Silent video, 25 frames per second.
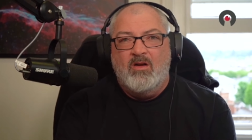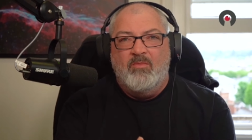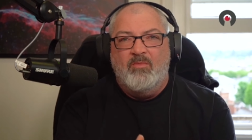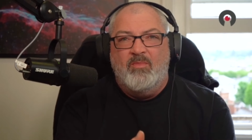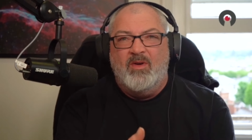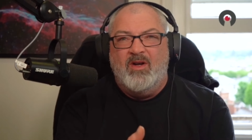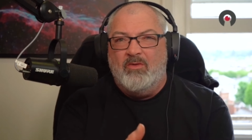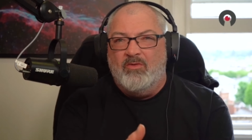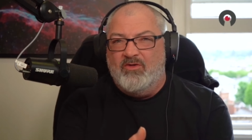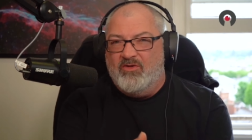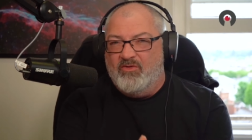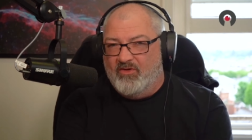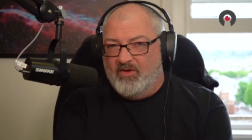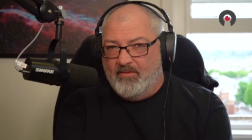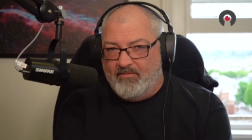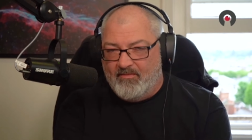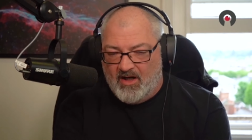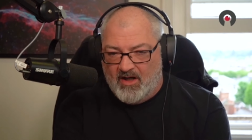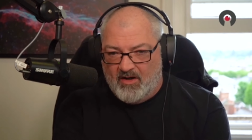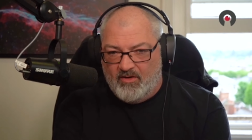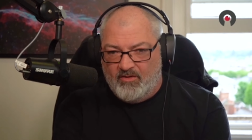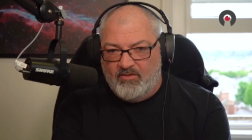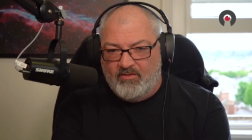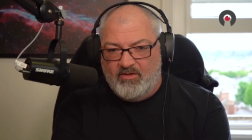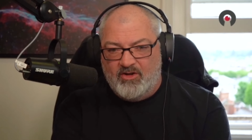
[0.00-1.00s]
but it was
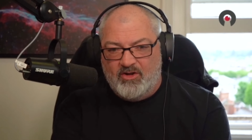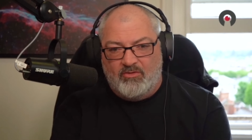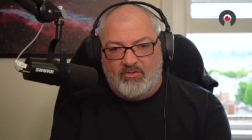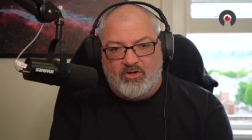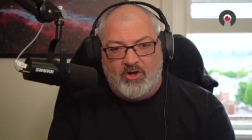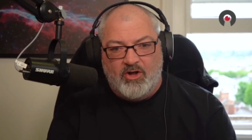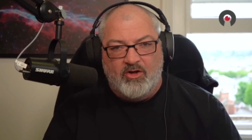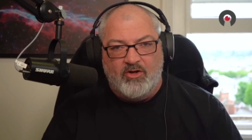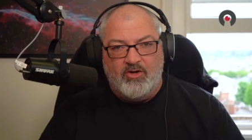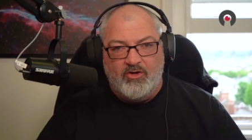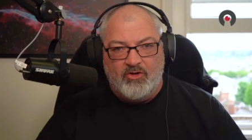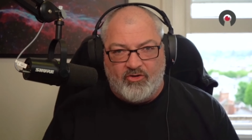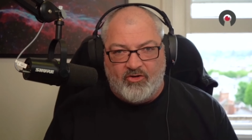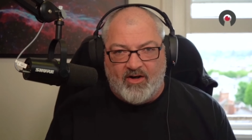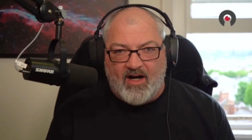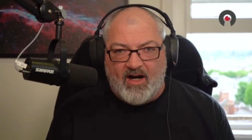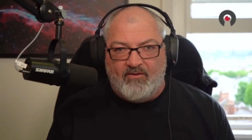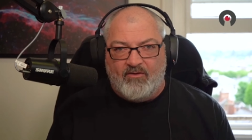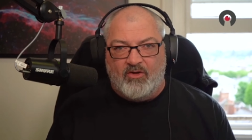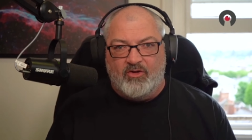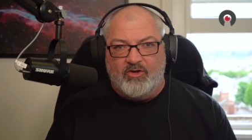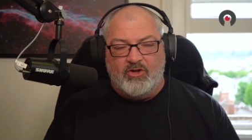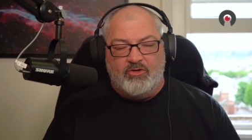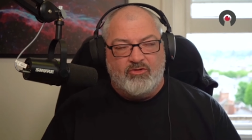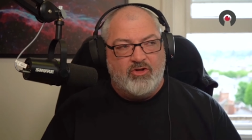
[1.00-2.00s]
remote. You couldn't
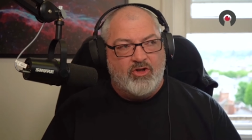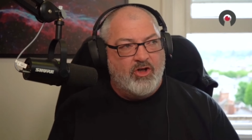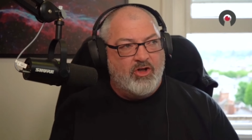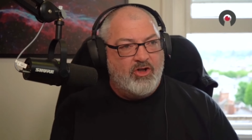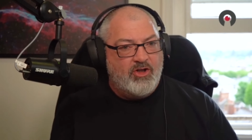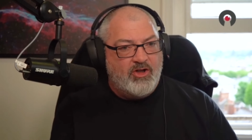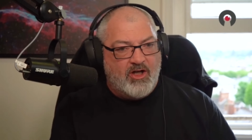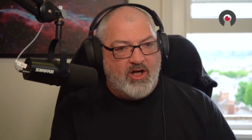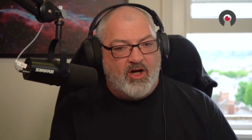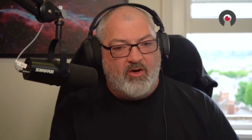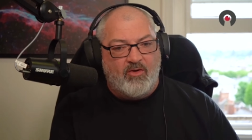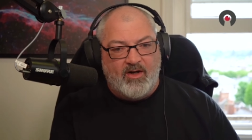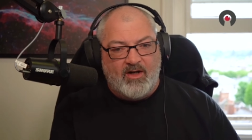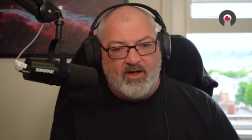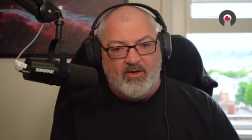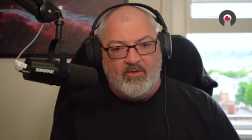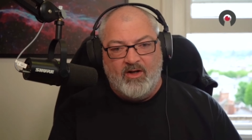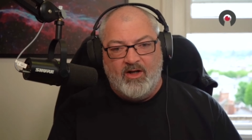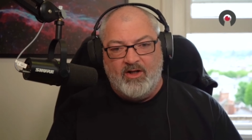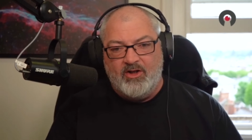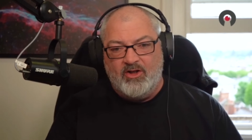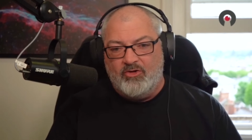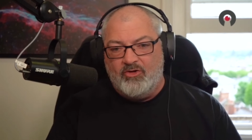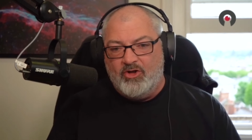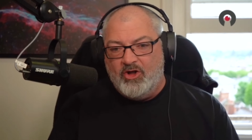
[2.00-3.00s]
travel, you couldn't go
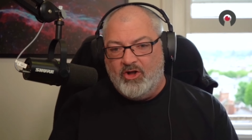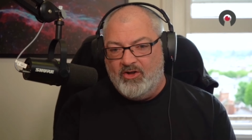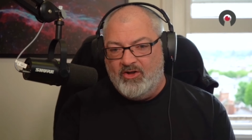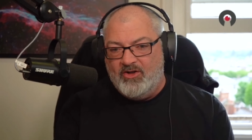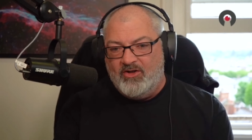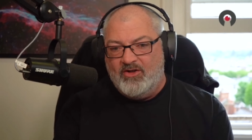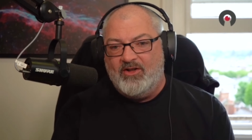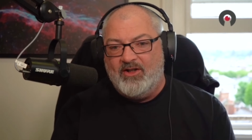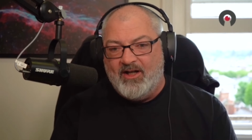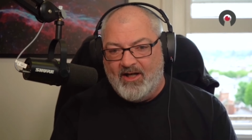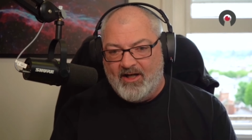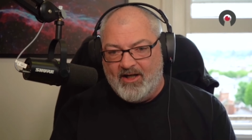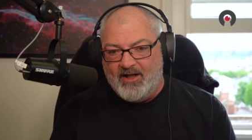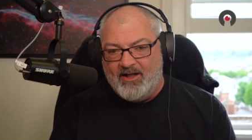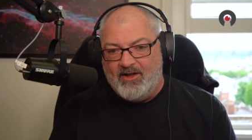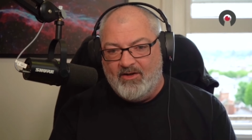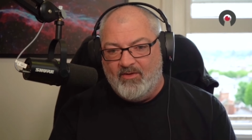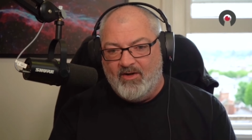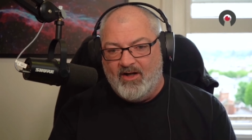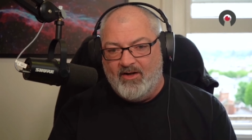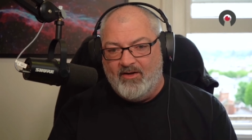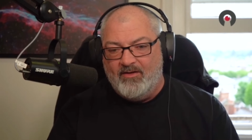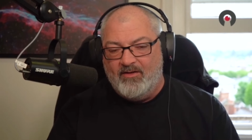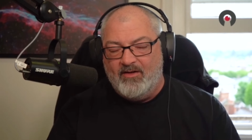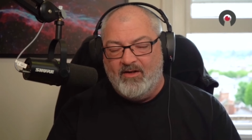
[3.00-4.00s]
anywhere, you couldn't see
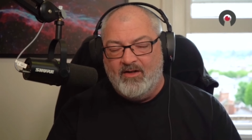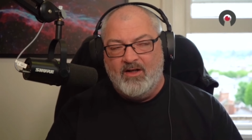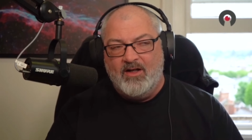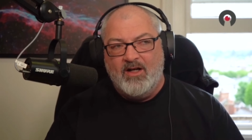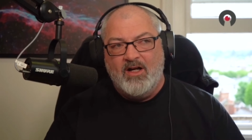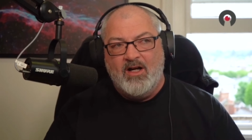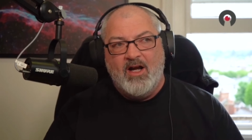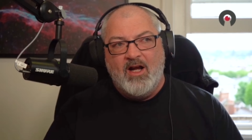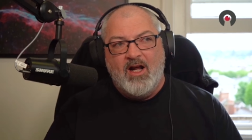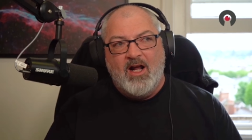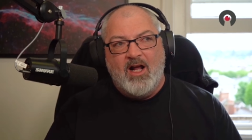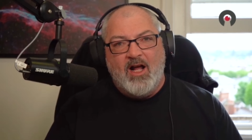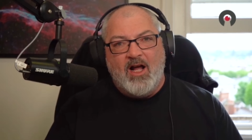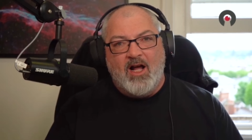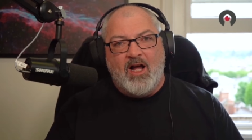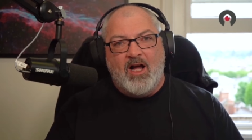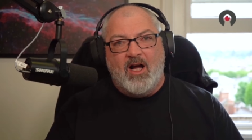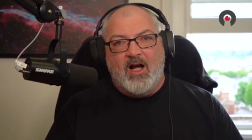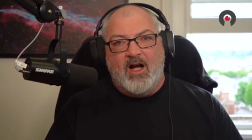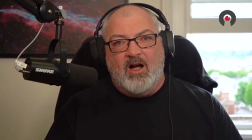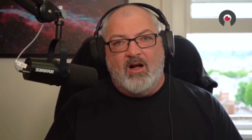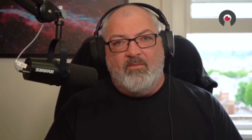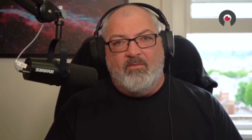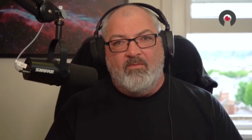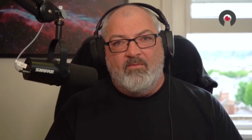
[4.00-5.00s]
anyone.
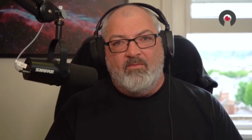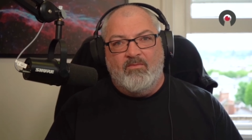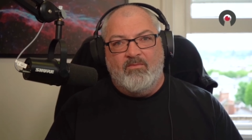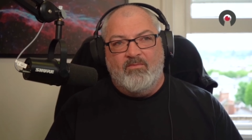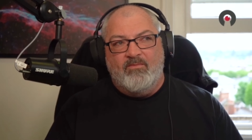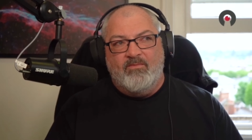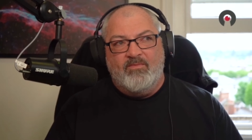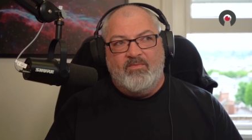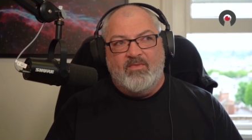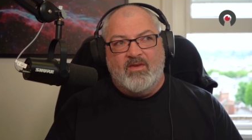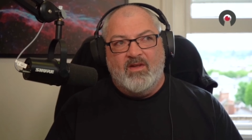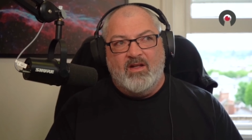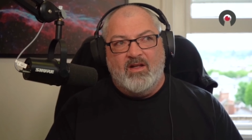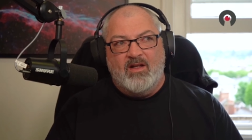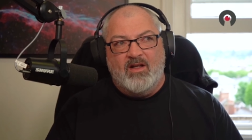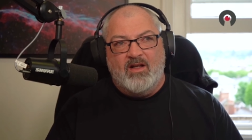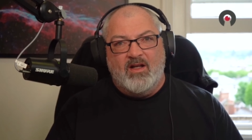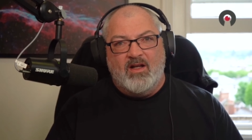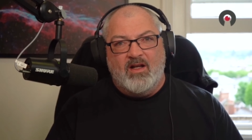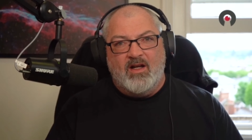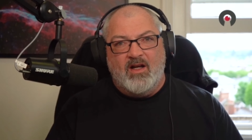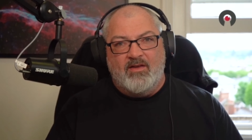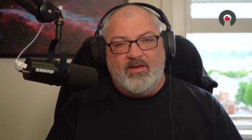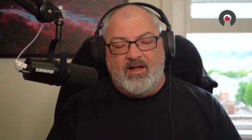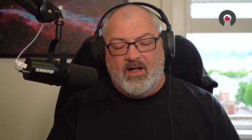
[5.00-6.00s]
Um,
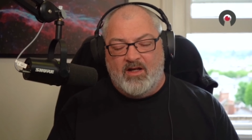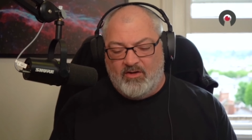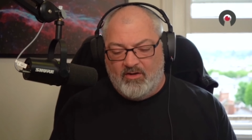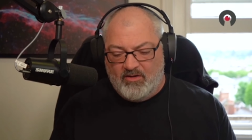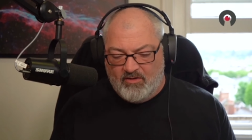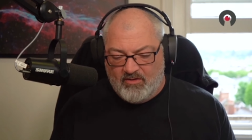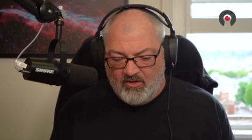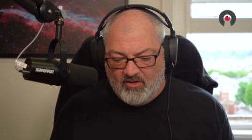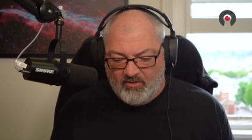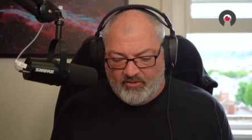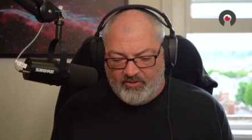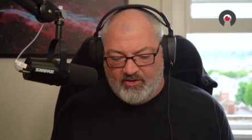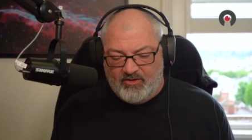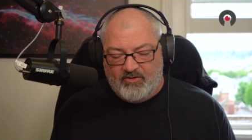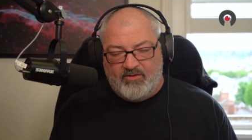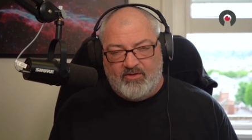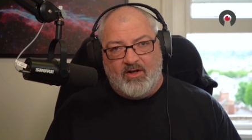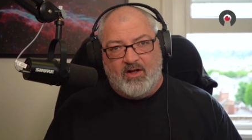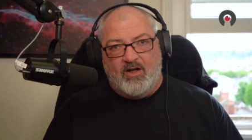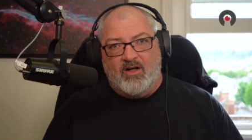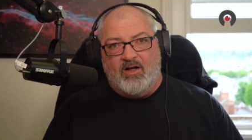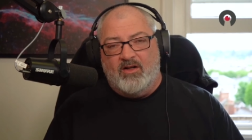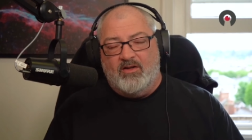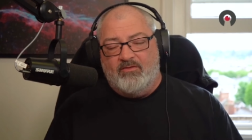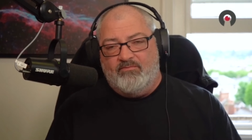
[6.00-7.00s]
and then, of course, you
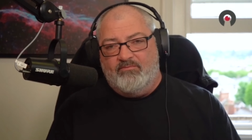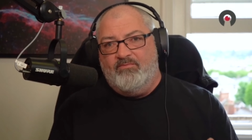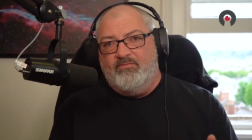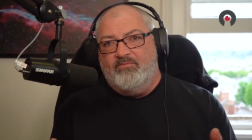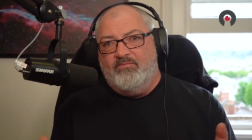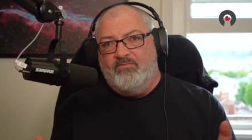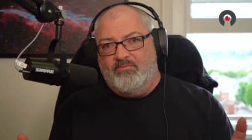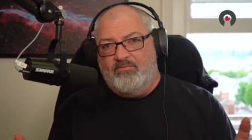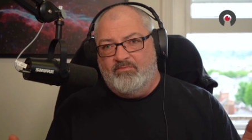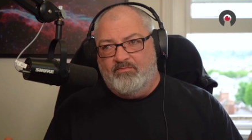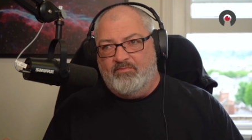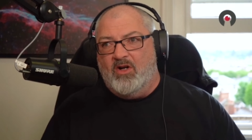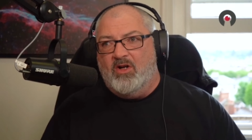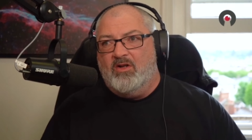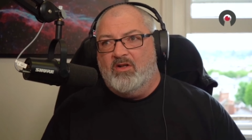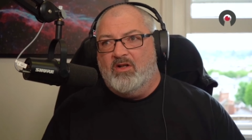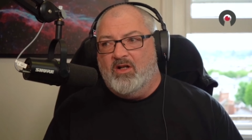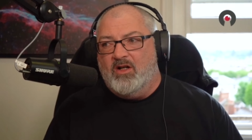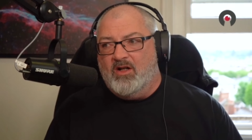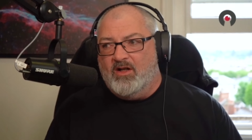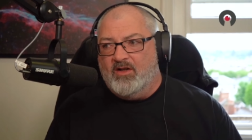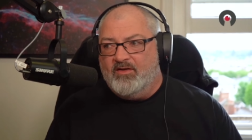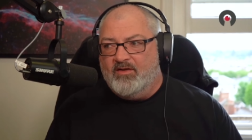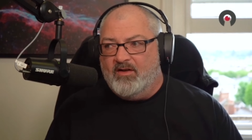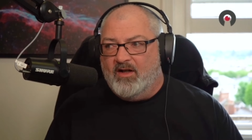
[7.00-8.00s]
start
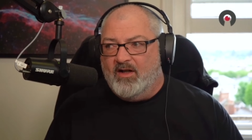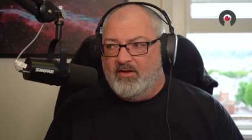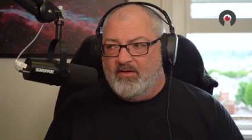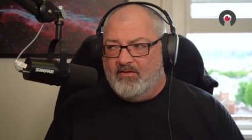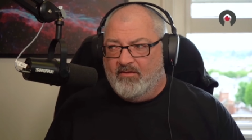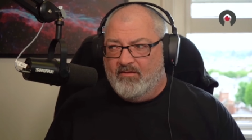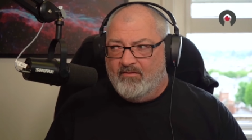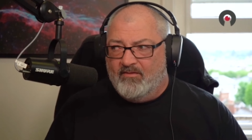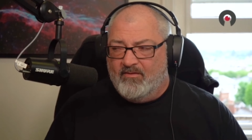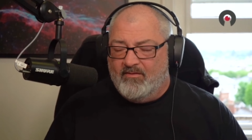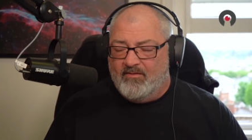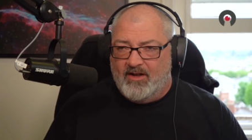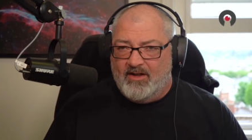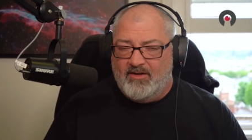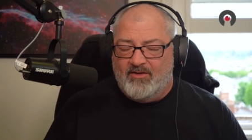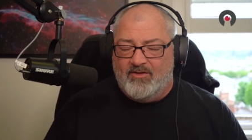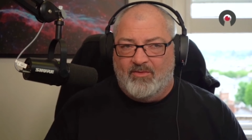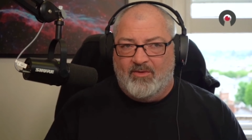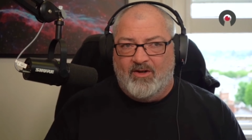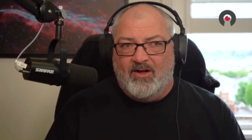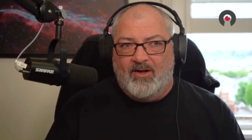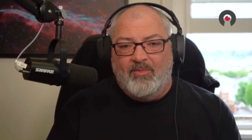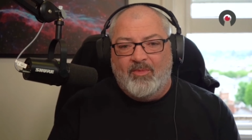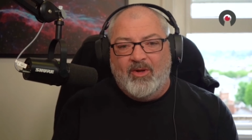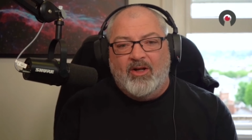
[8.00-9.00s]
podcasts like
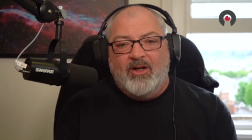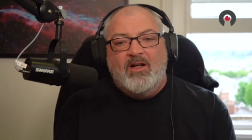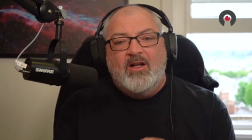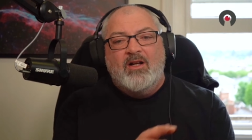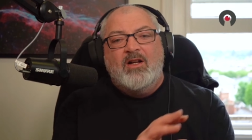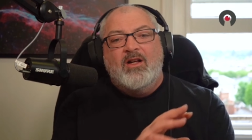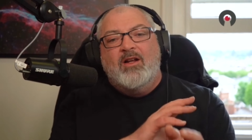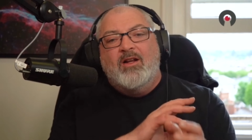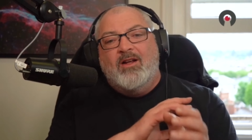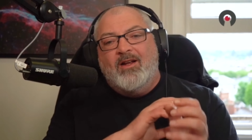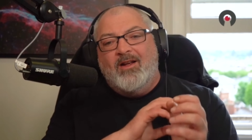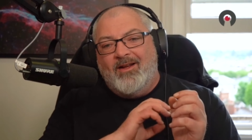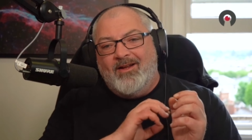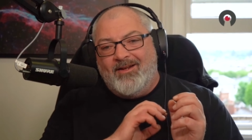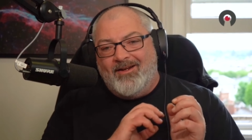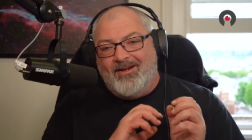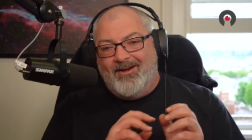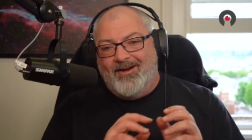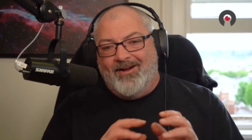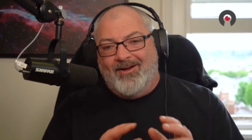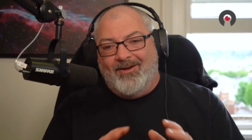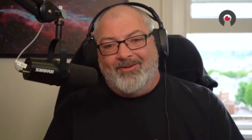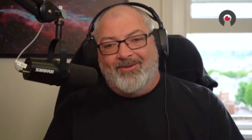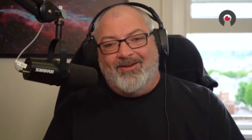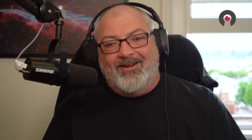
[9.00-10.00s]
Razorwire. But,
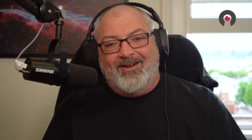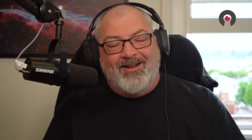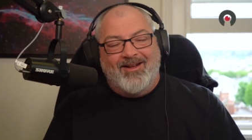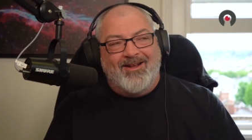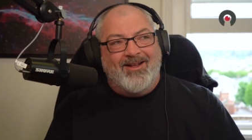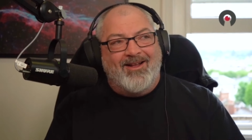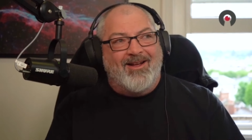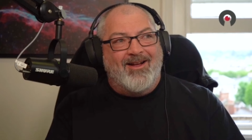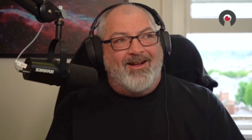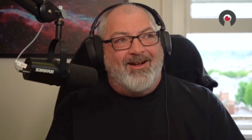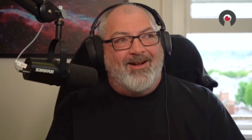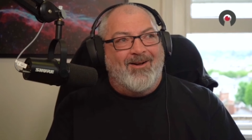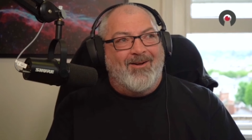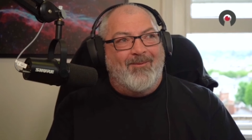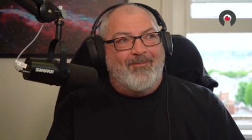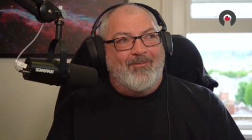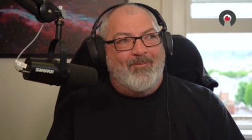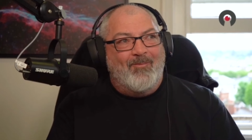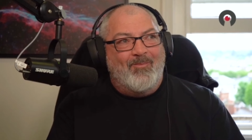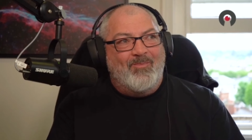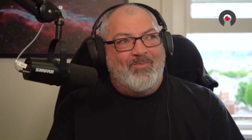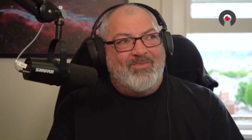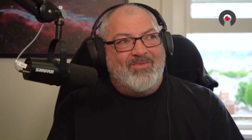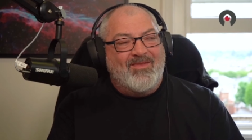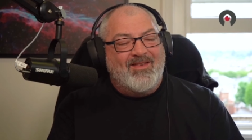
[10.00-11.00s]
you know,
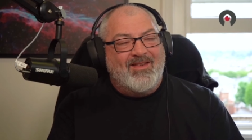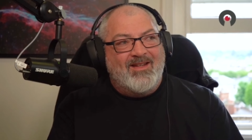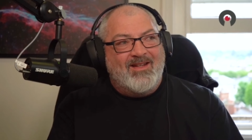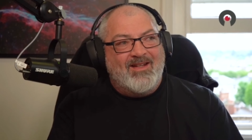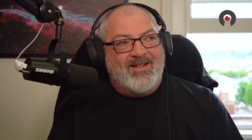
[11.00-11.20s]
um,